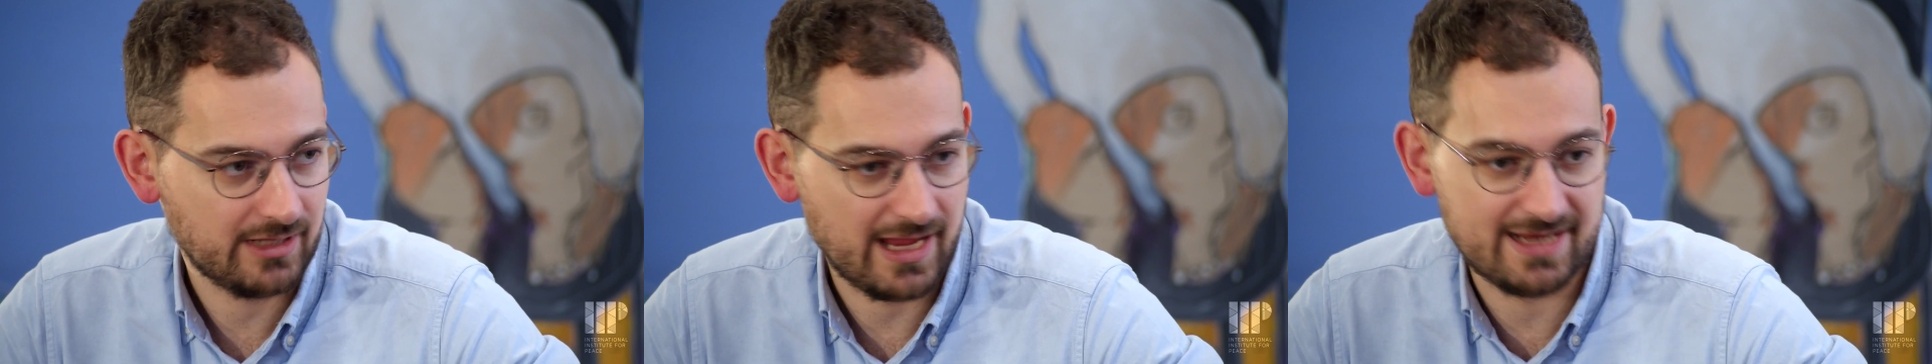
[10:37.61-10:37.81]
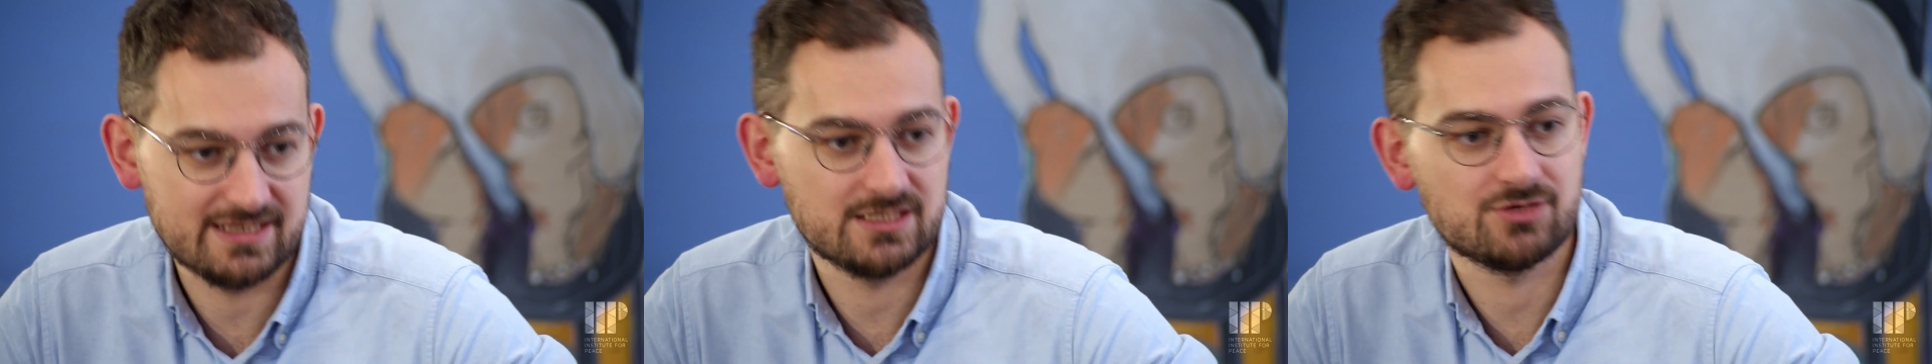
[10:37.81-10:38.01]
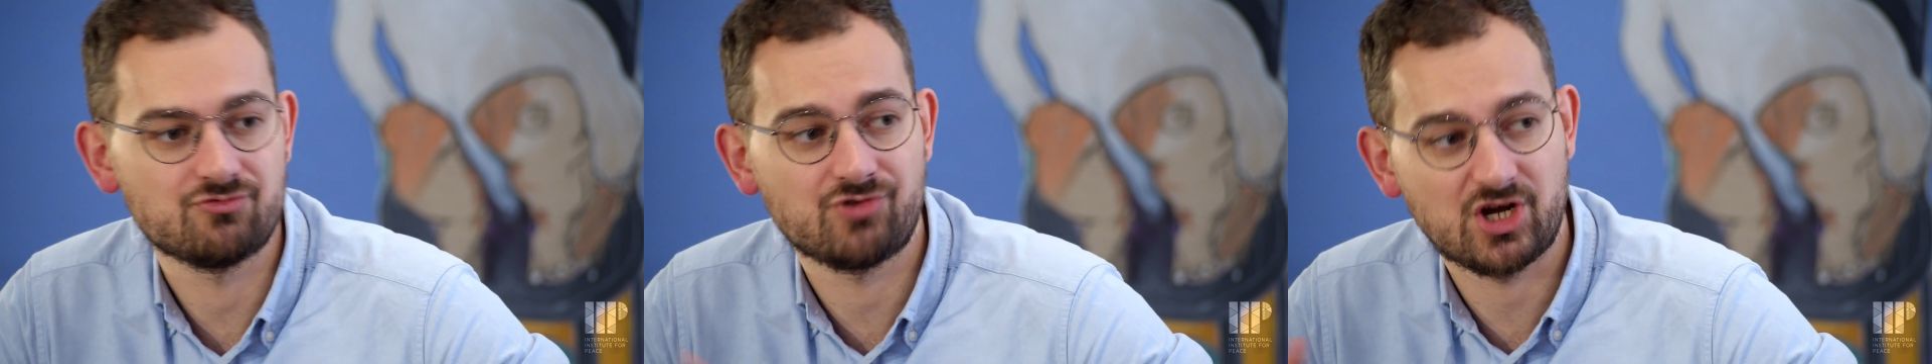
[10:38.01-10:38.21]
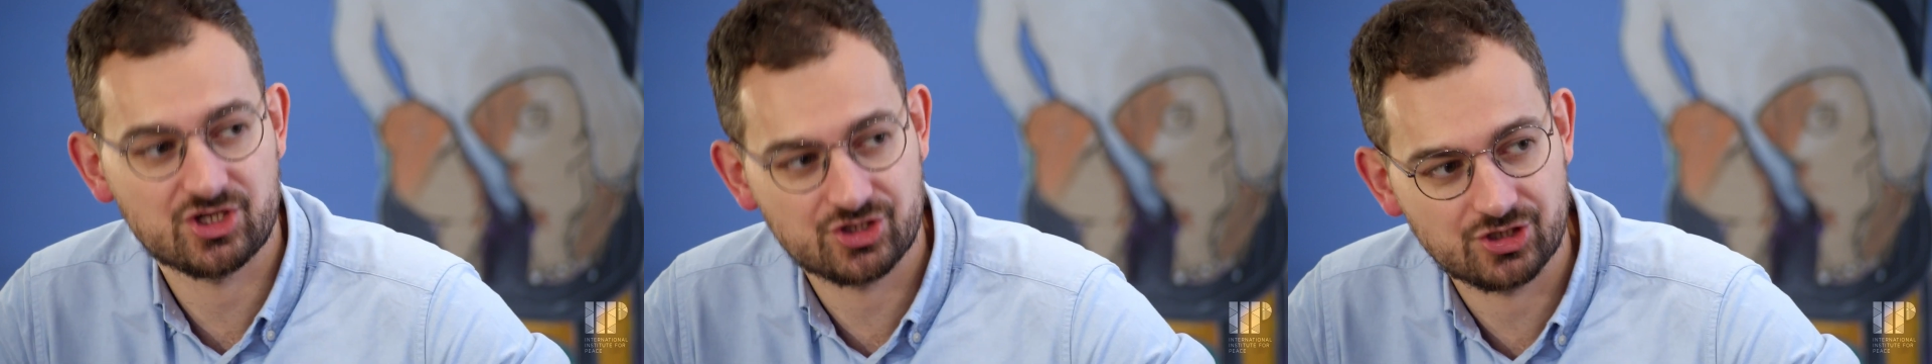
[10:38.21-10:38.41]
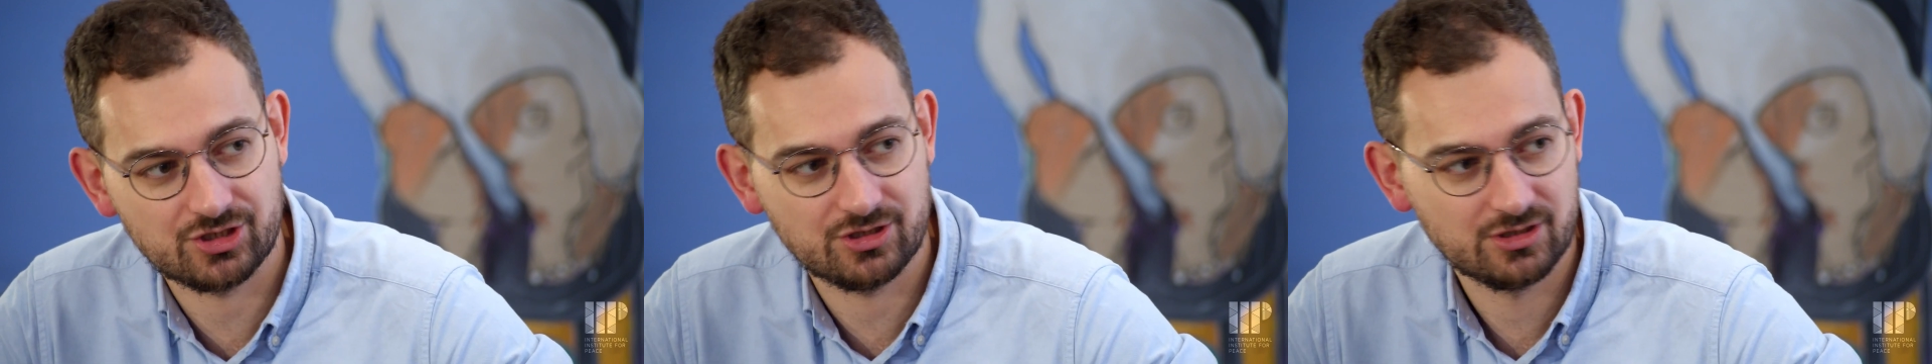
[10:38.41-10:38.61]

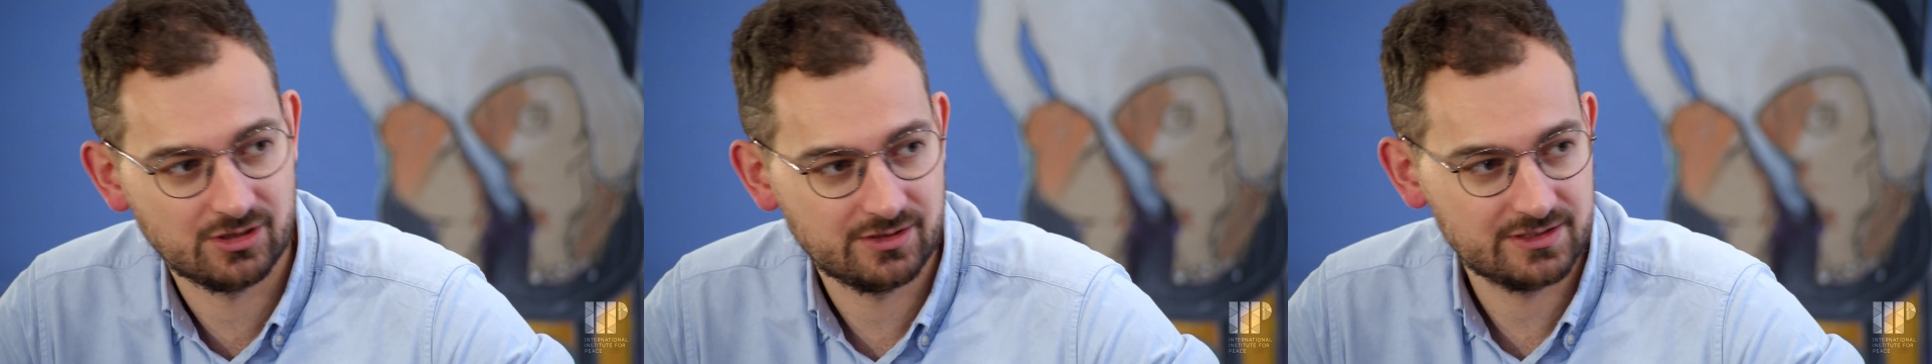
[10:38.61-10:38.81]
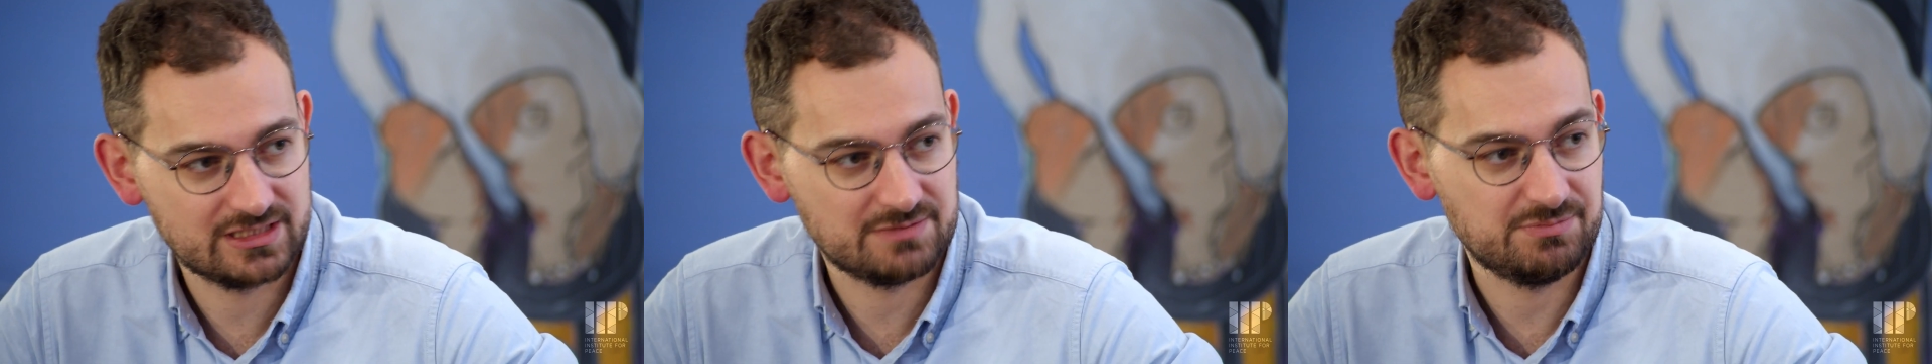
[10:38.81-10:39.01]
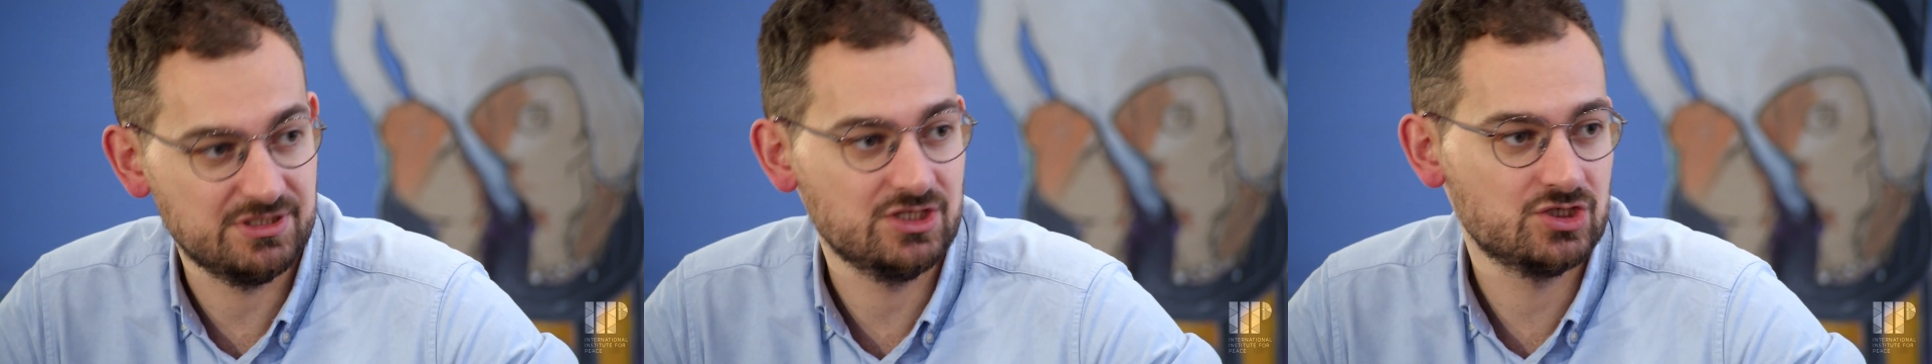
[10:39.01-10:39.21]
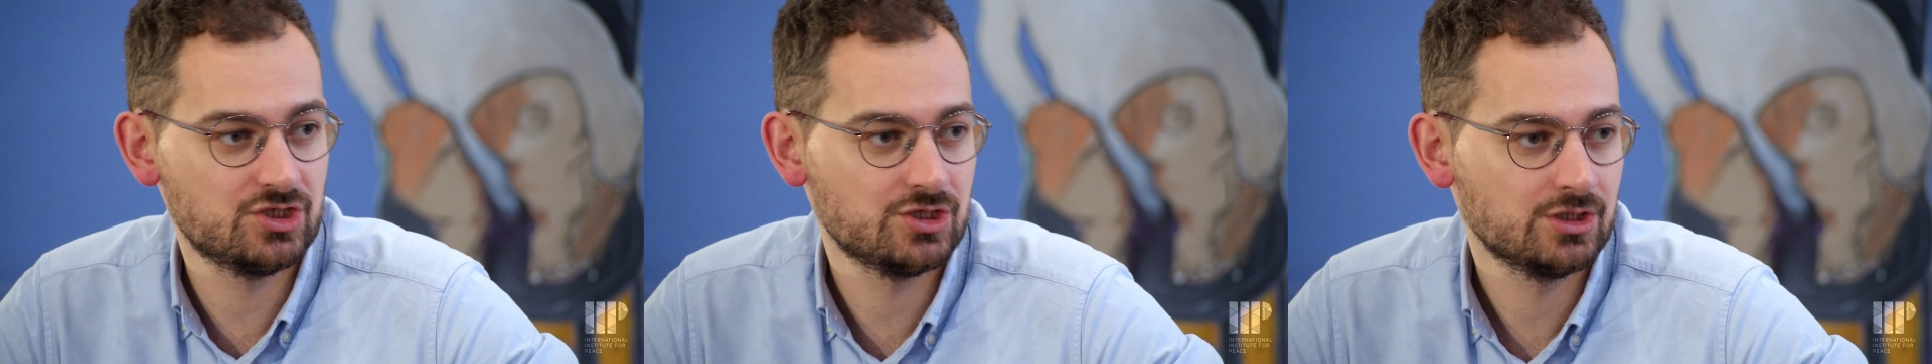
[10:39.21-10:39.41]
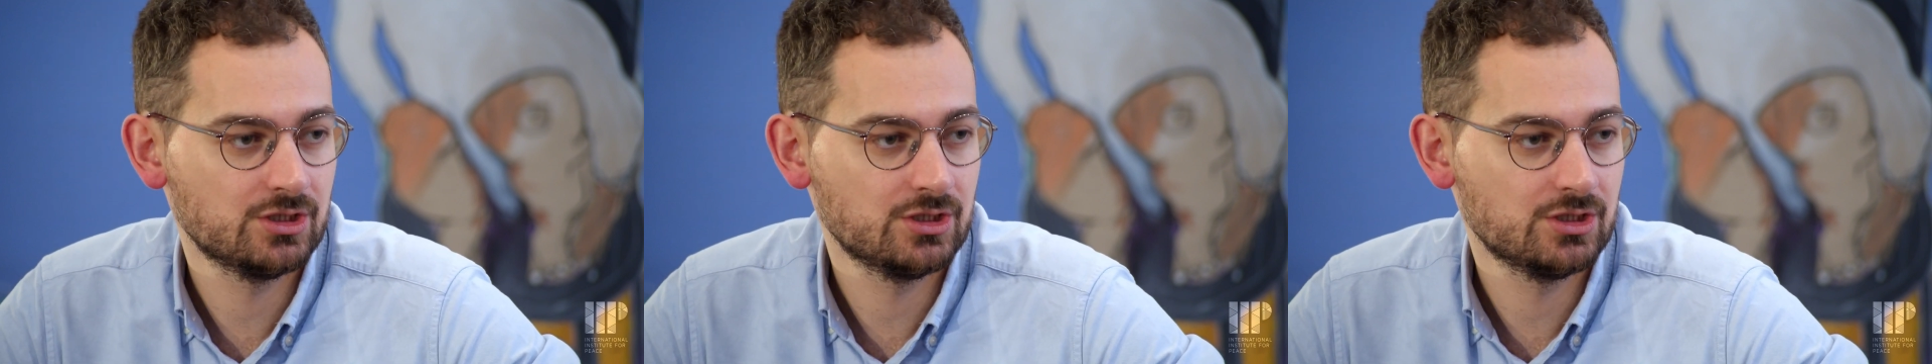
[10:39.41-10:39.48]
anti-Russian speech.